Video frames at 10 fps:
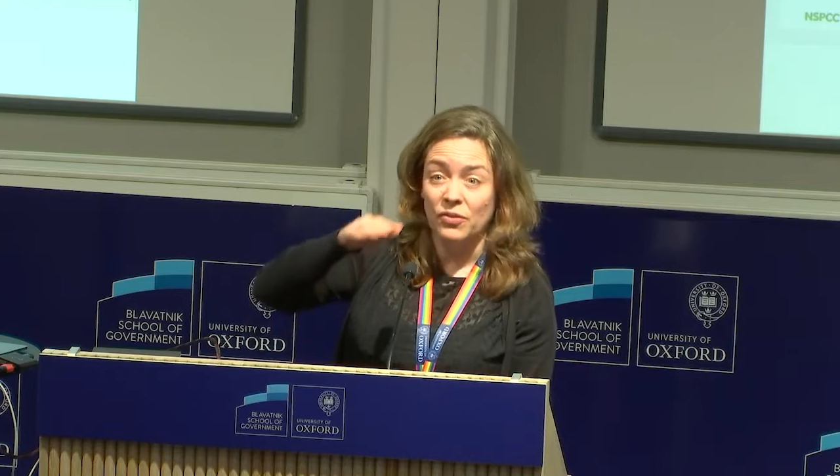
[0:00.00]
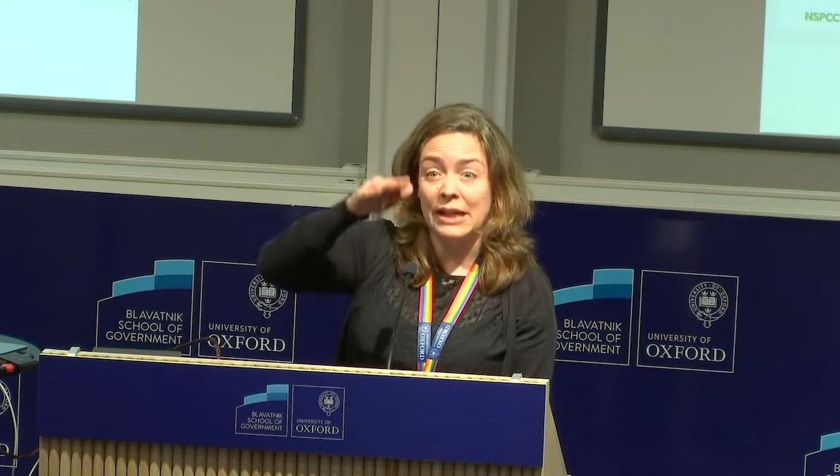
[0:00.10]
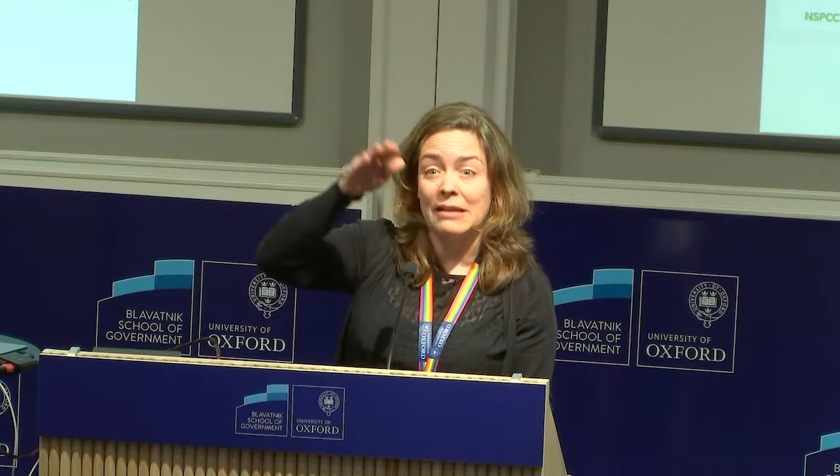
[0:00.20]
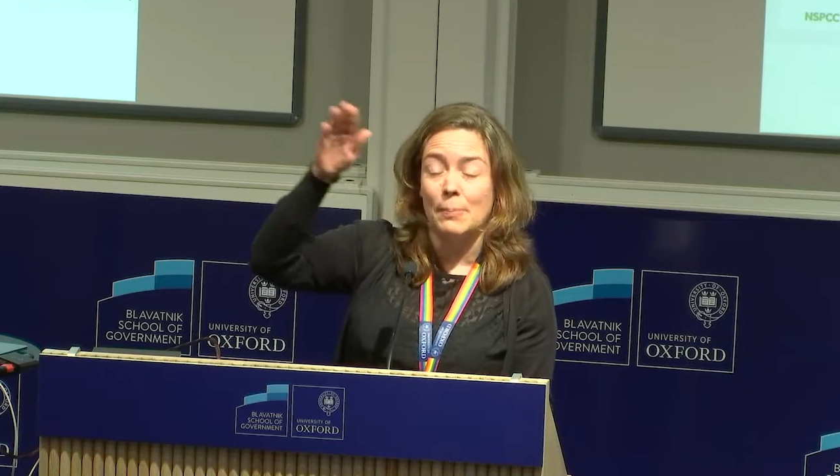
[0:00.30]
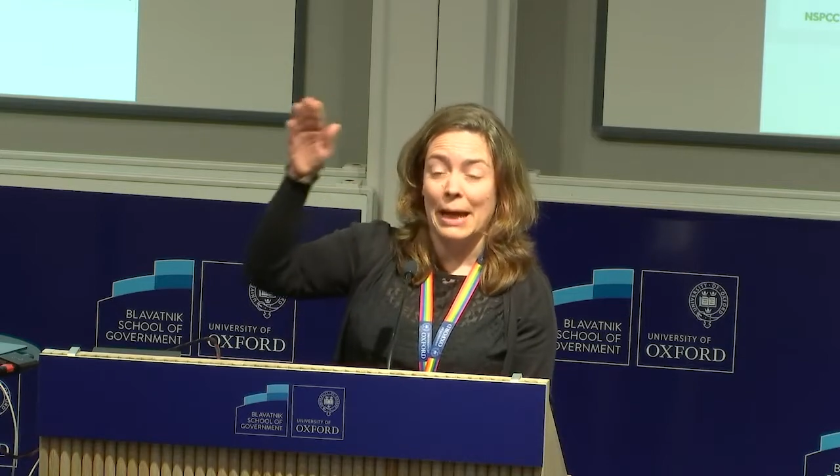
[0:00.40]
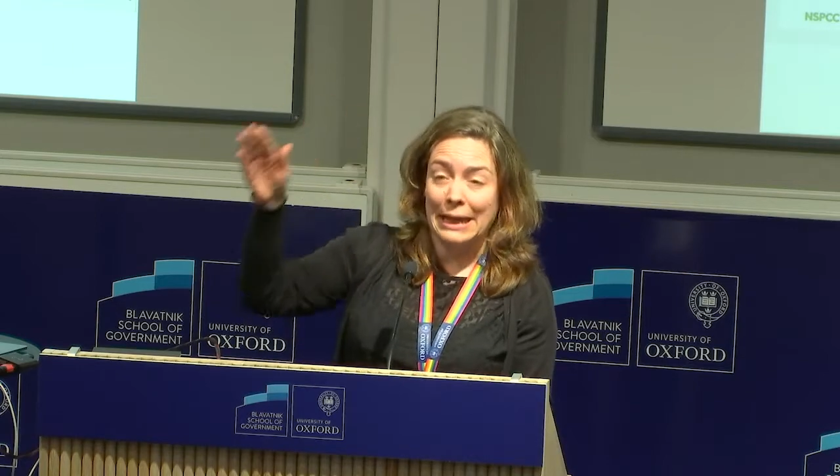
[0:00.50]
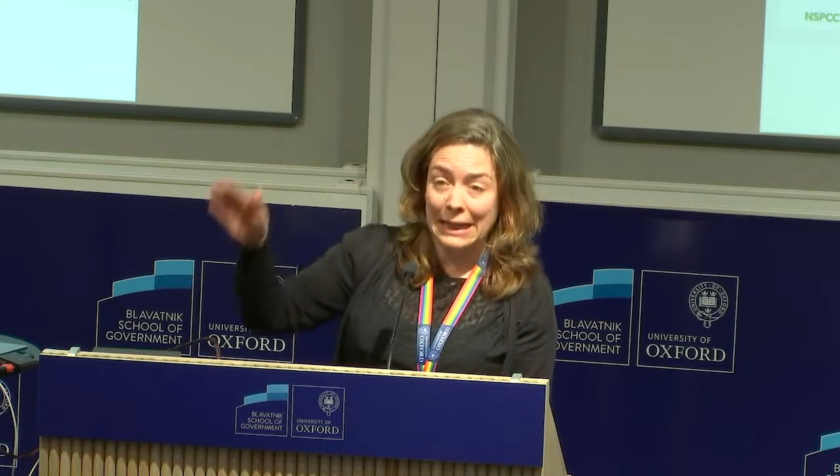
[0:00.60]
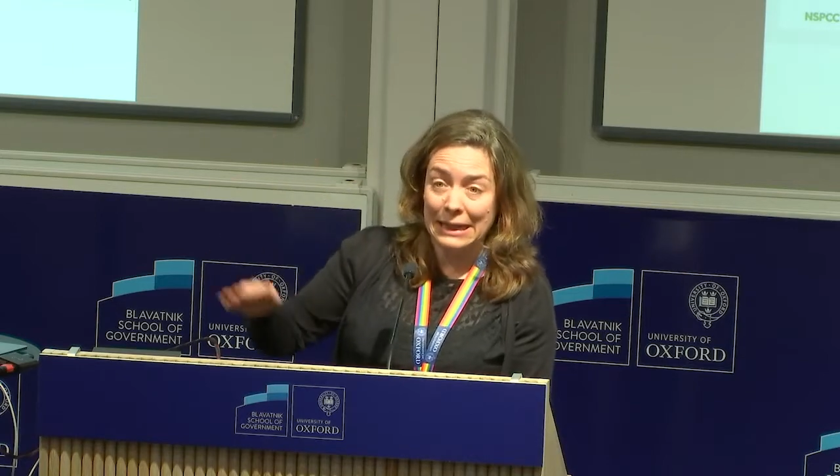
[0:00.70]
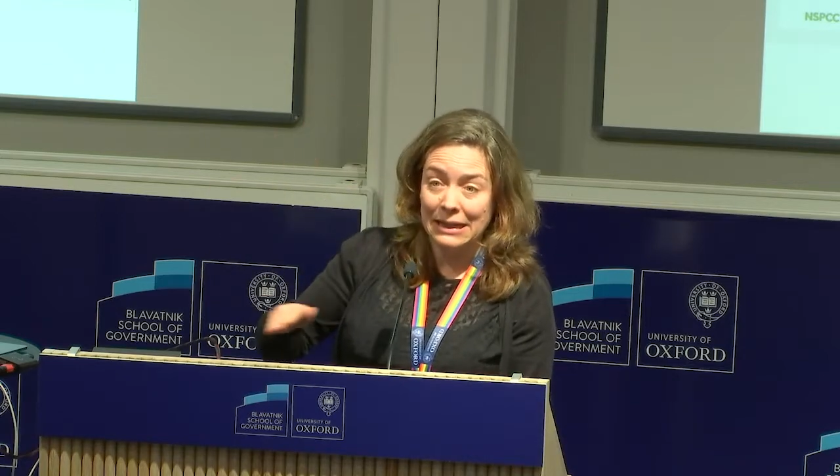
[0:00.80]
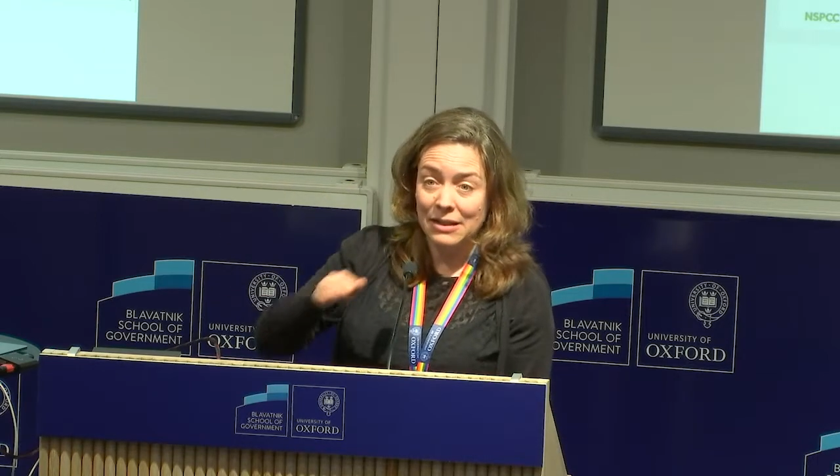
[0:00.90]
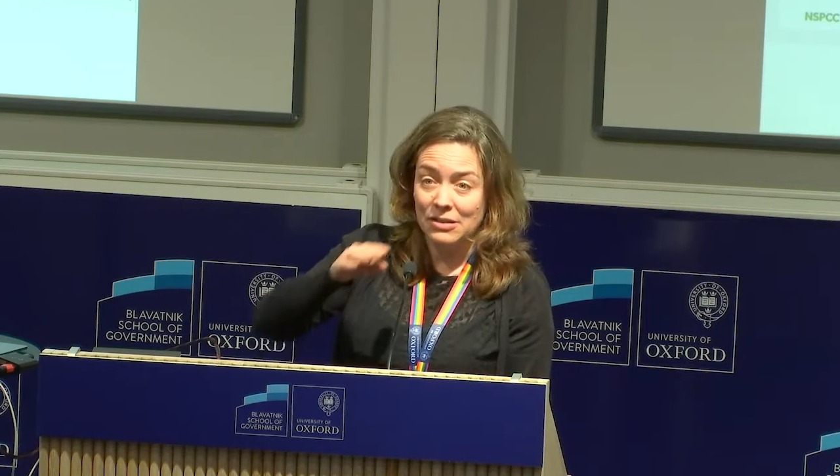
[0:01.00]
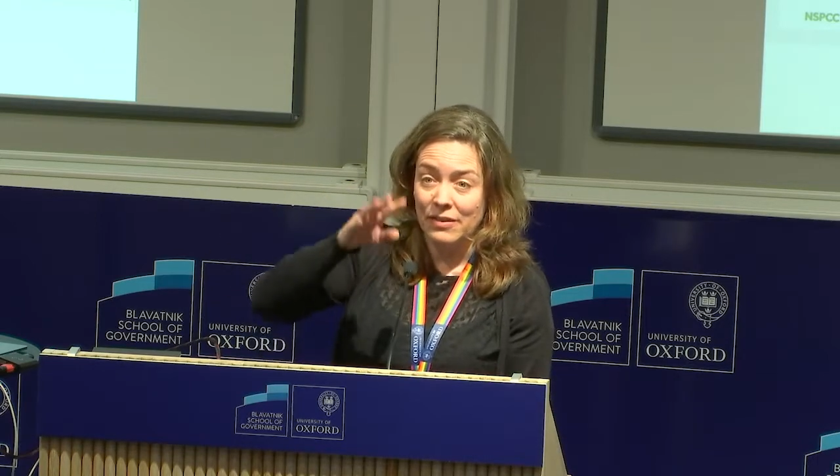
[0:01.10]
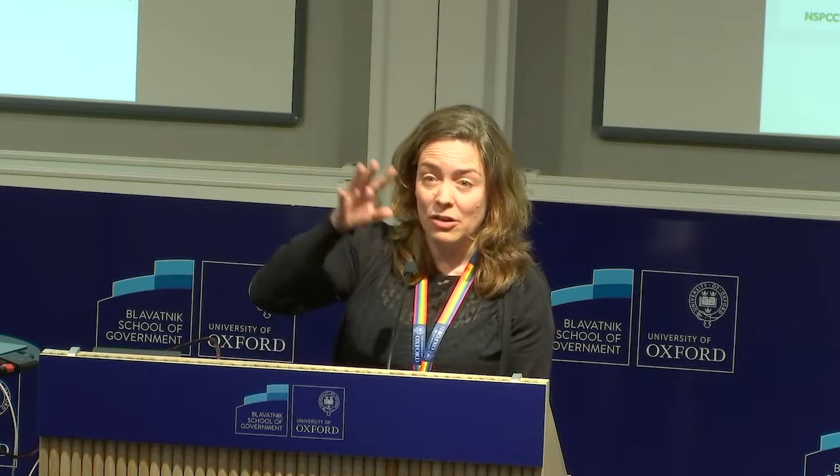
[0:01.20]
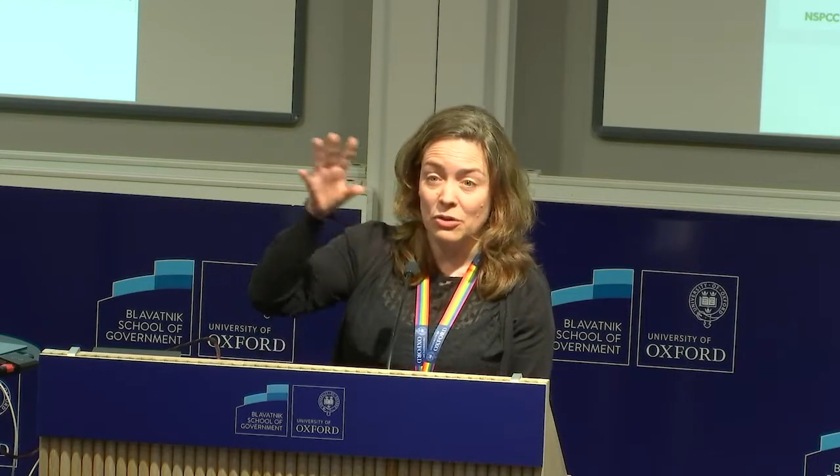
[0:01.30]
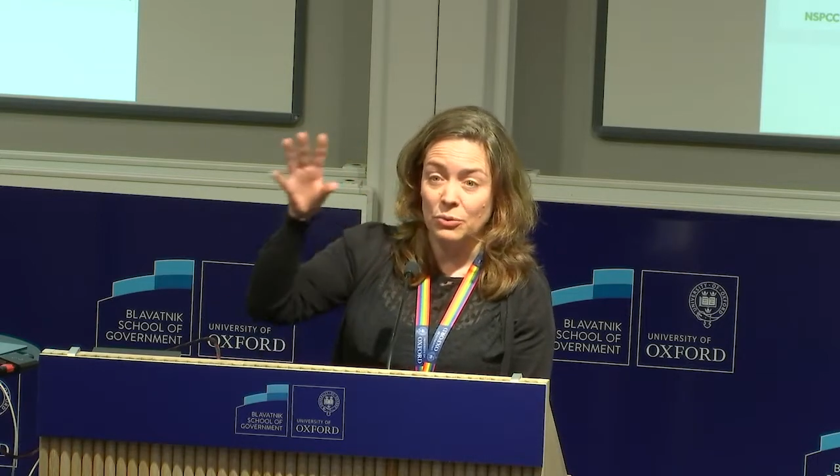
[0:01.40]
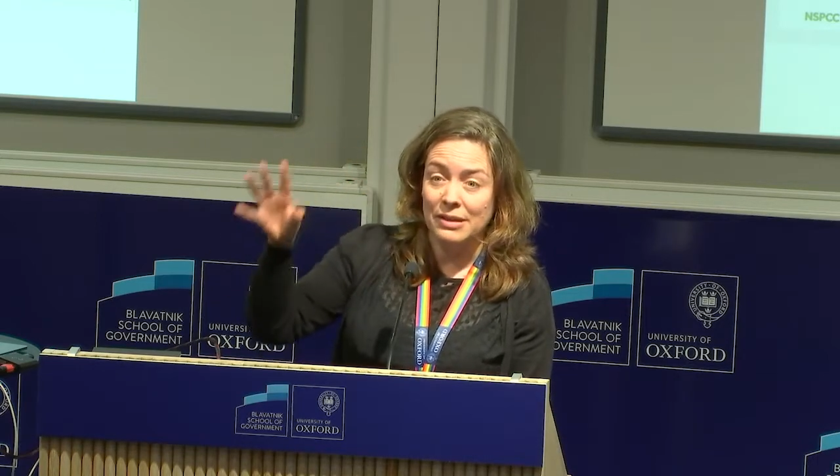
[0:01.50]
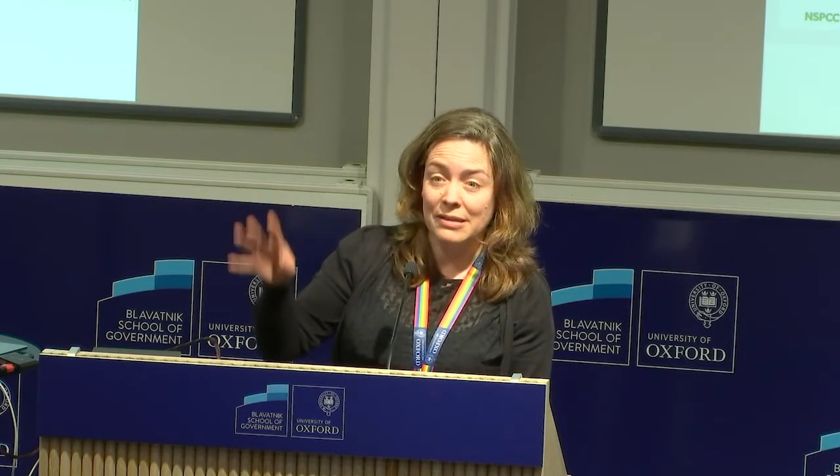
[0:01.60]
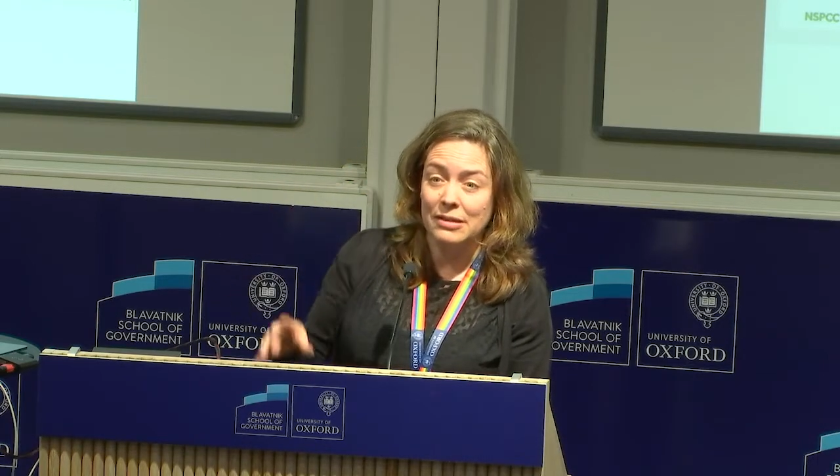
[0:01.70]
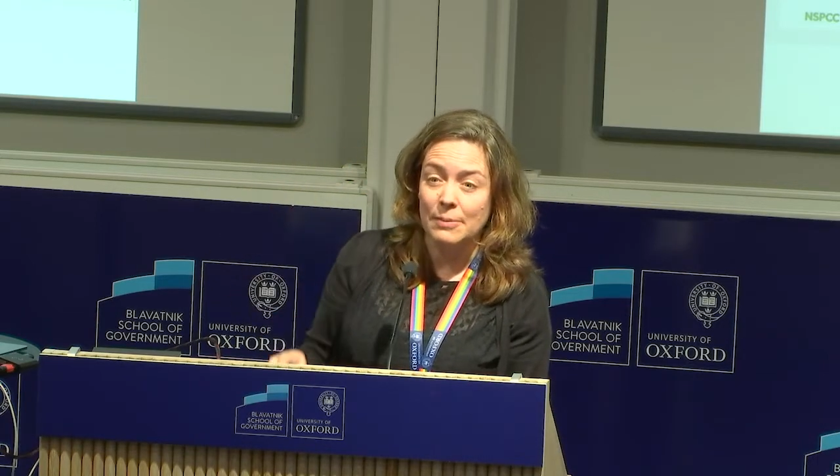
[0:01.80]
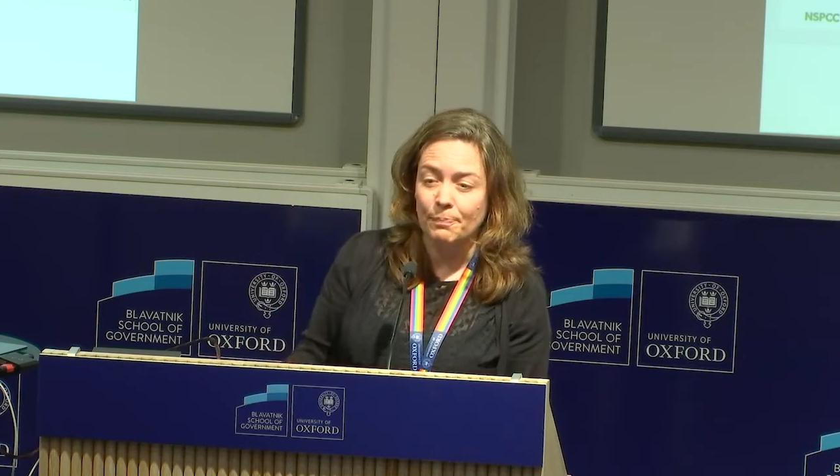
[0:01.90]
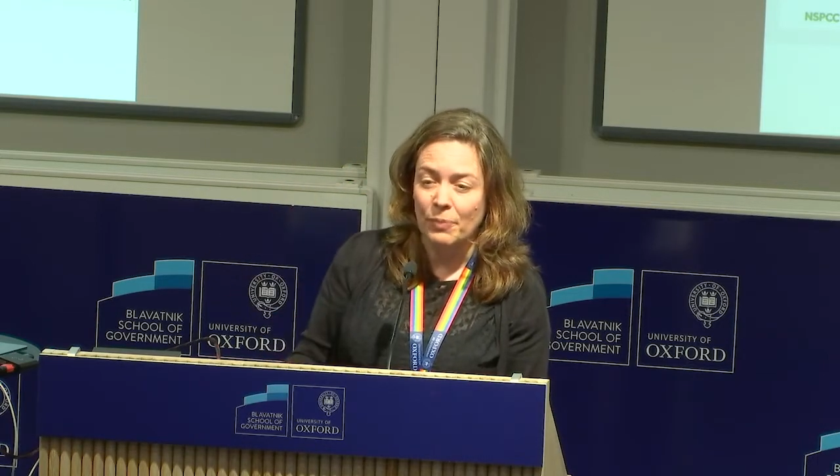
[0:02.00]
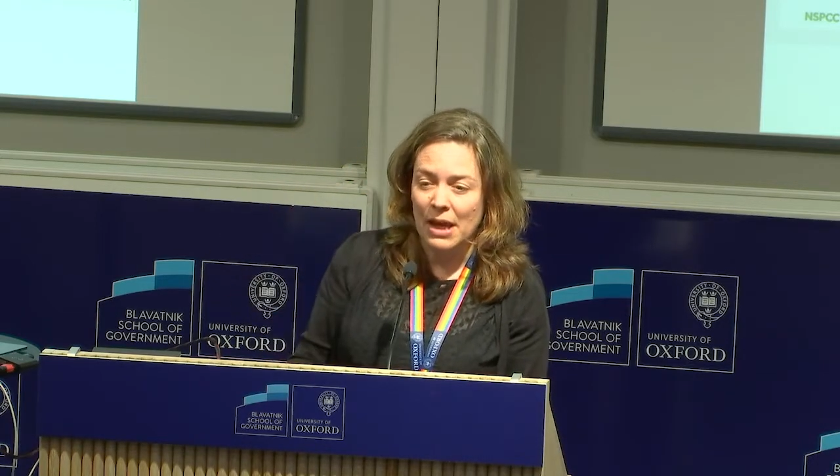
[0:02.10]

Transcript: feeds back in to the whole system.